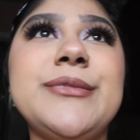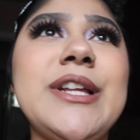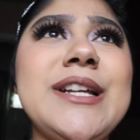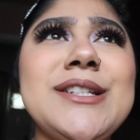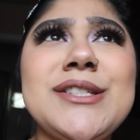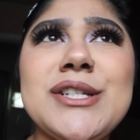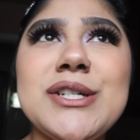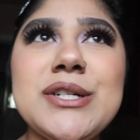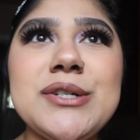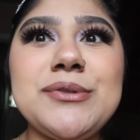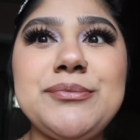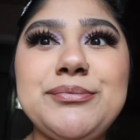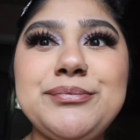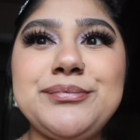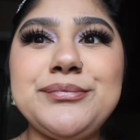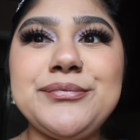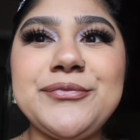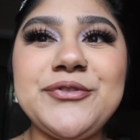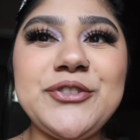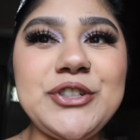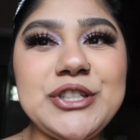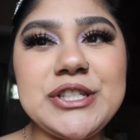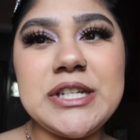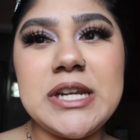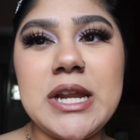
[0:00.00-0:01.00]
that's all
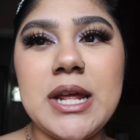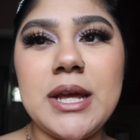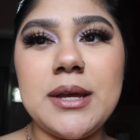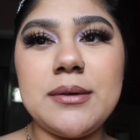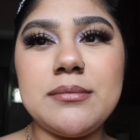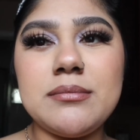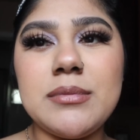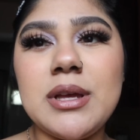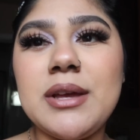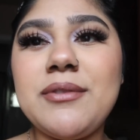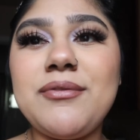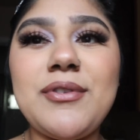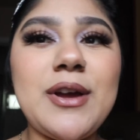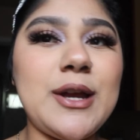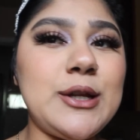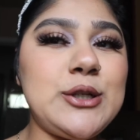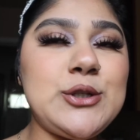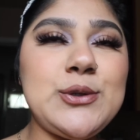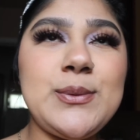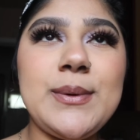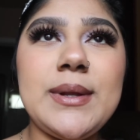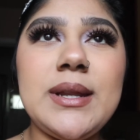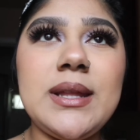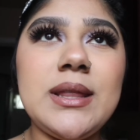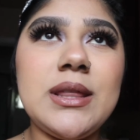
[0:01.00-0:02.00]
for today. If I
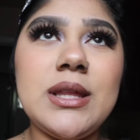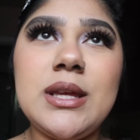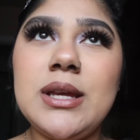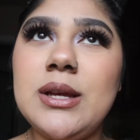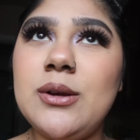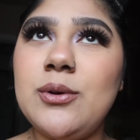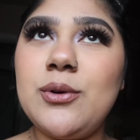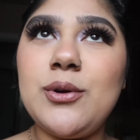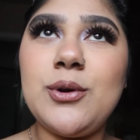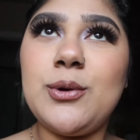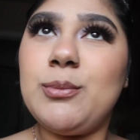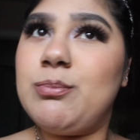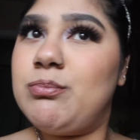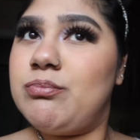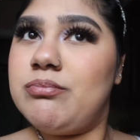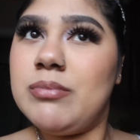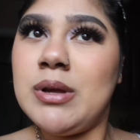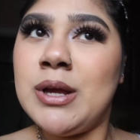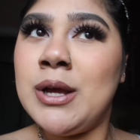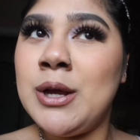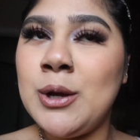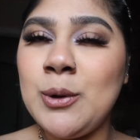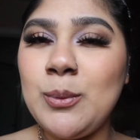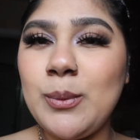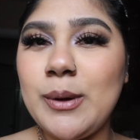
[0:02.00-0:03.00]
do anything or
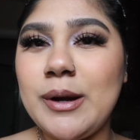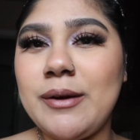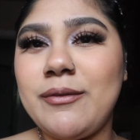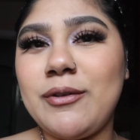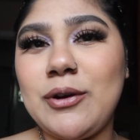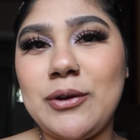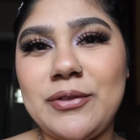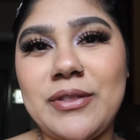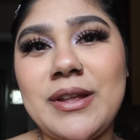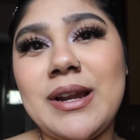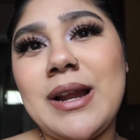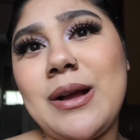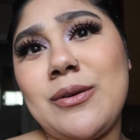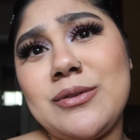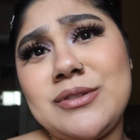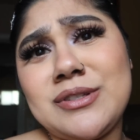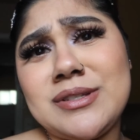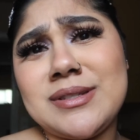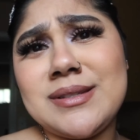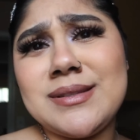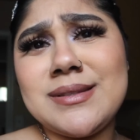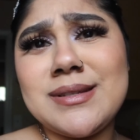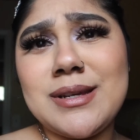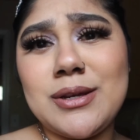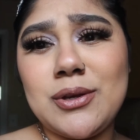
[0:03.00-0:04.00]
whatever, then I'll
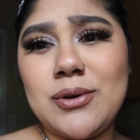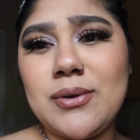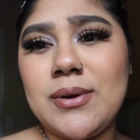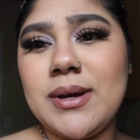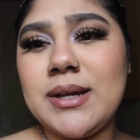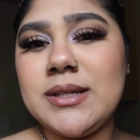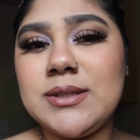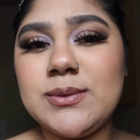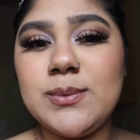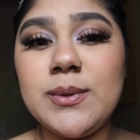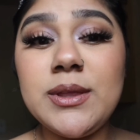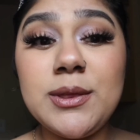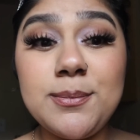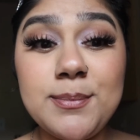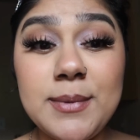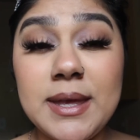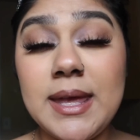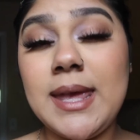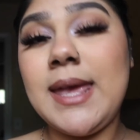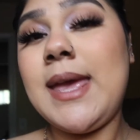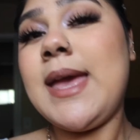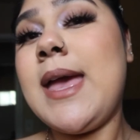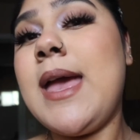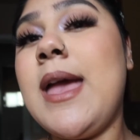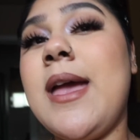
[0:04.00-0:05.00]
just take you guys with
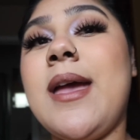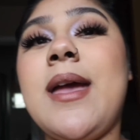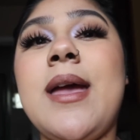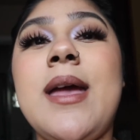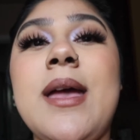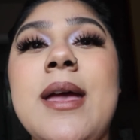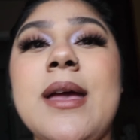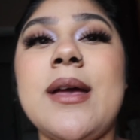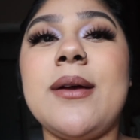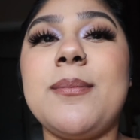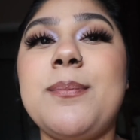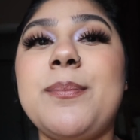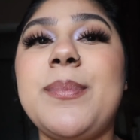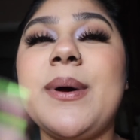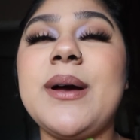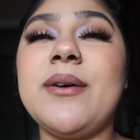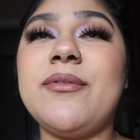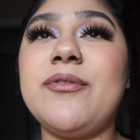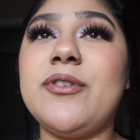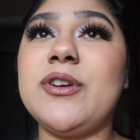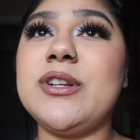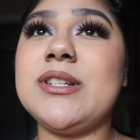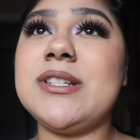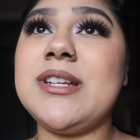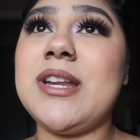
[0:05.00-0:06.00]
me. But
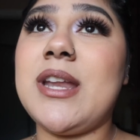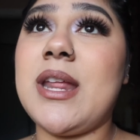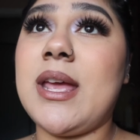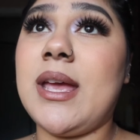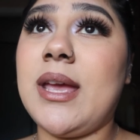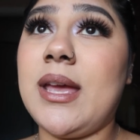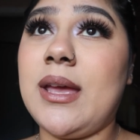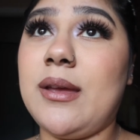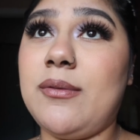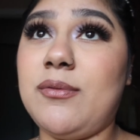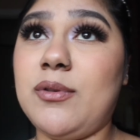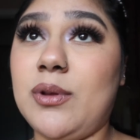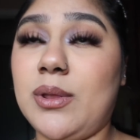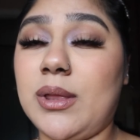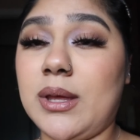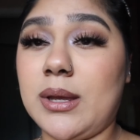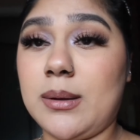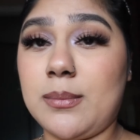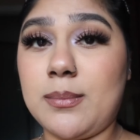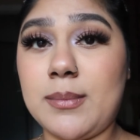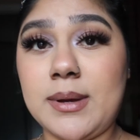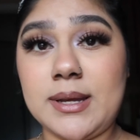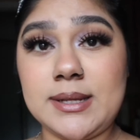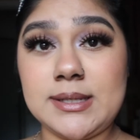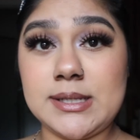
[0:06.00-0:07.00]
for today, I feel
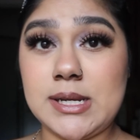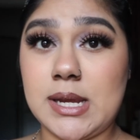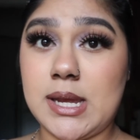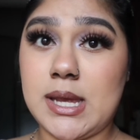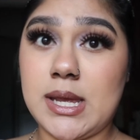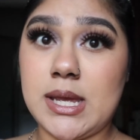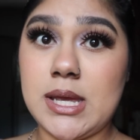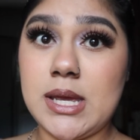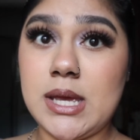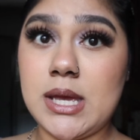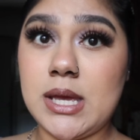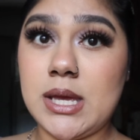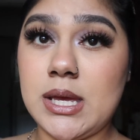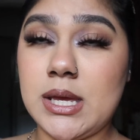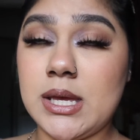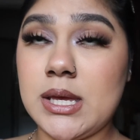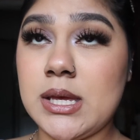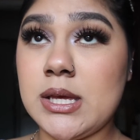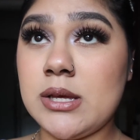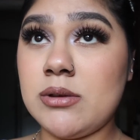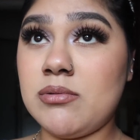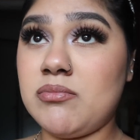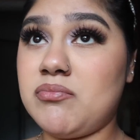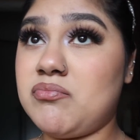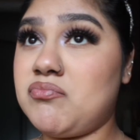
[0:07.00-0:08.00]
like my day,
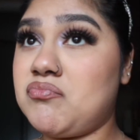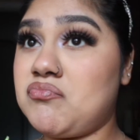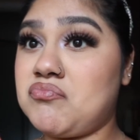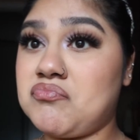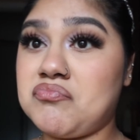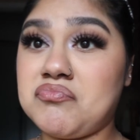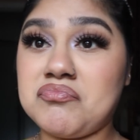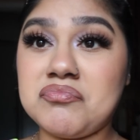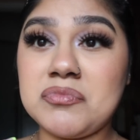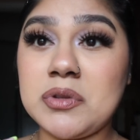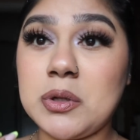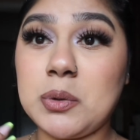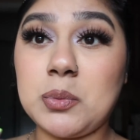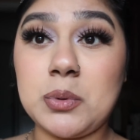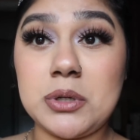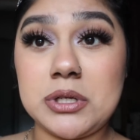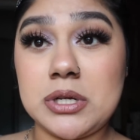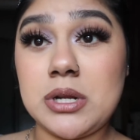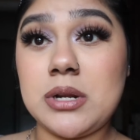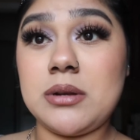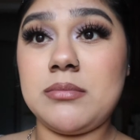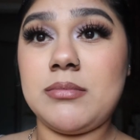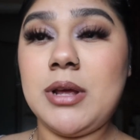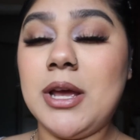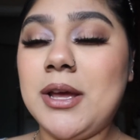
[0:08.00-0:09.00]
we're
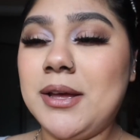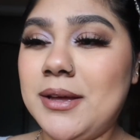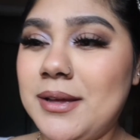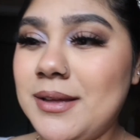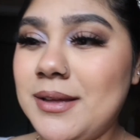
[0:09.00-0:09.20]
done.